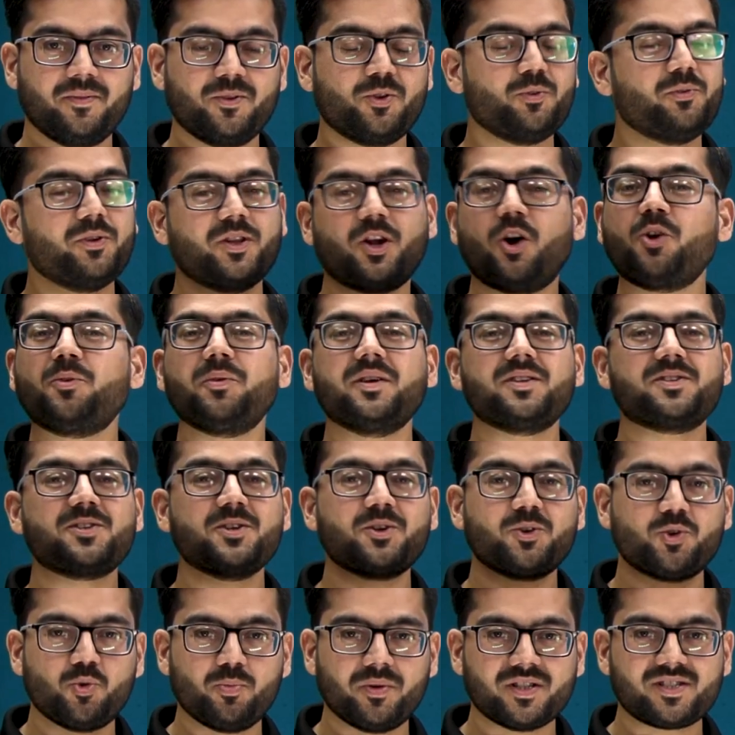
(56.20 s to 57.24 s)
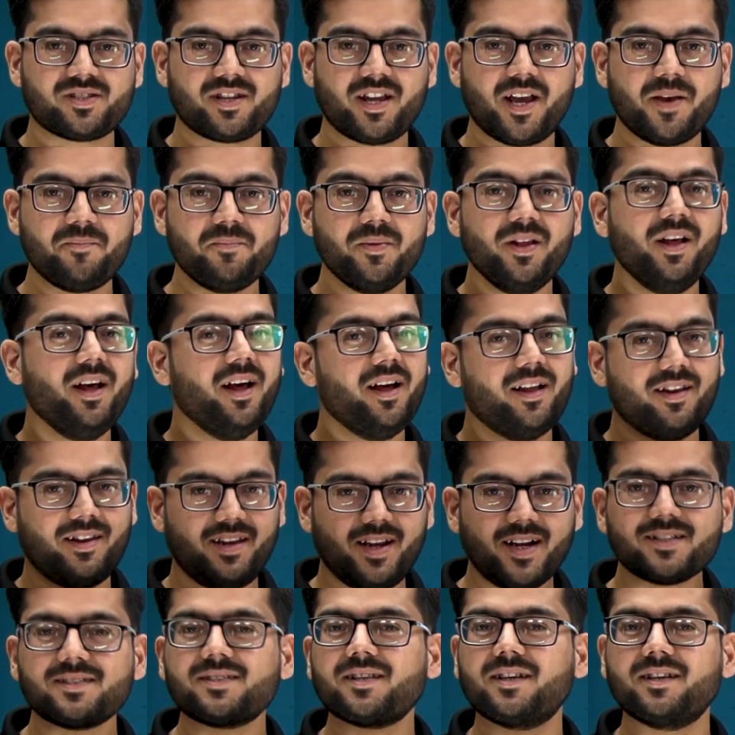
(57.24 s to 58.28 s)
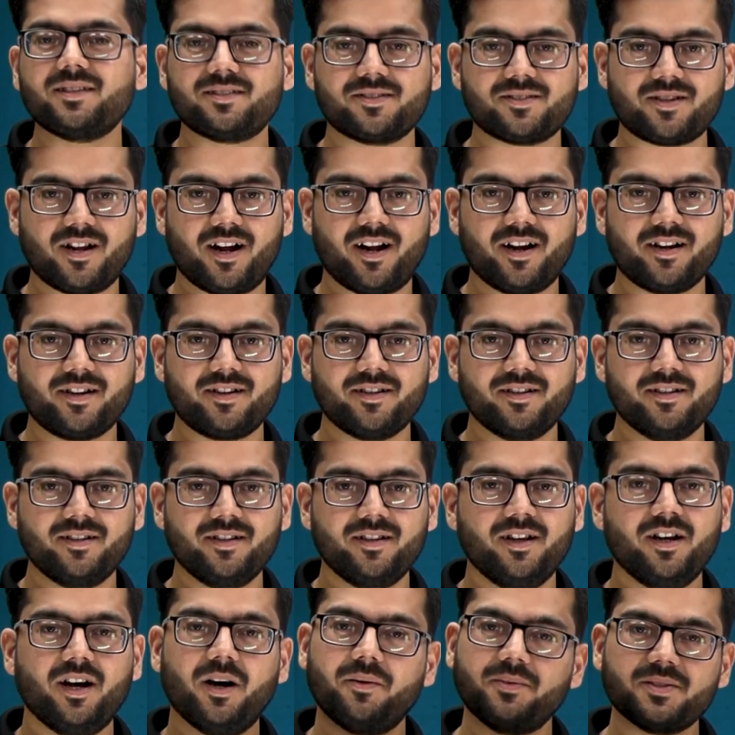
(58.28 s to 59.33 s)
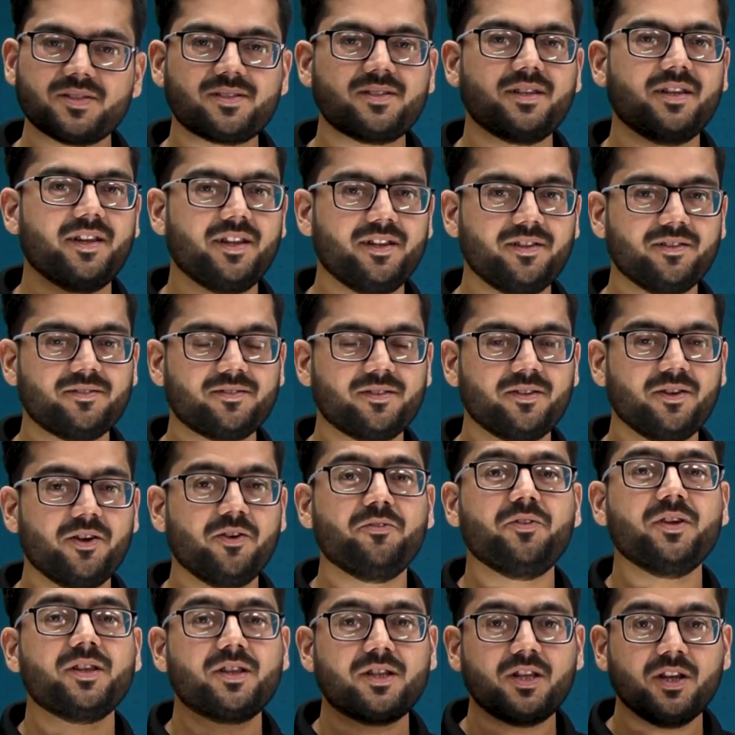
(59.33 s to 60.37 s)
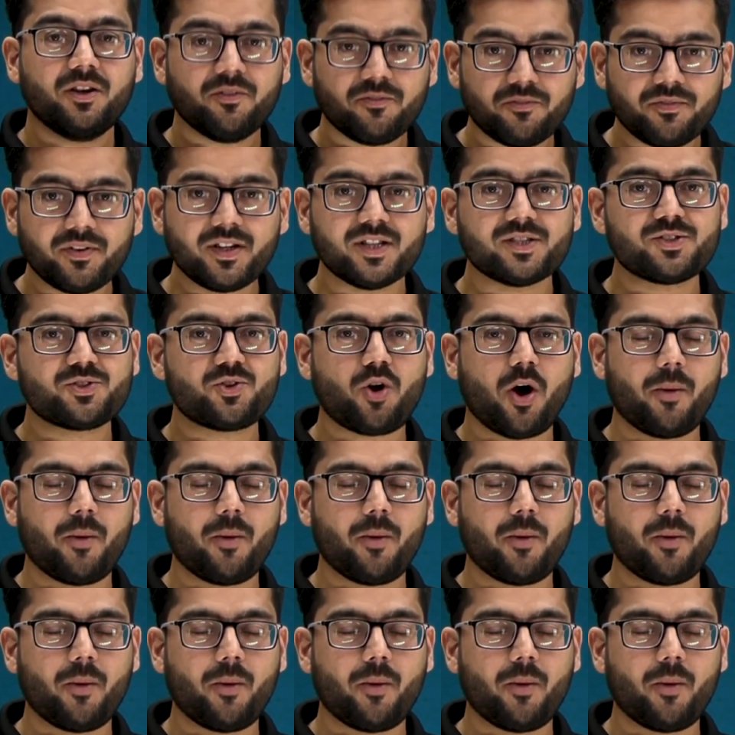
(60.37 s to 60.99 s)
So without wasting too much time, let's start our series with first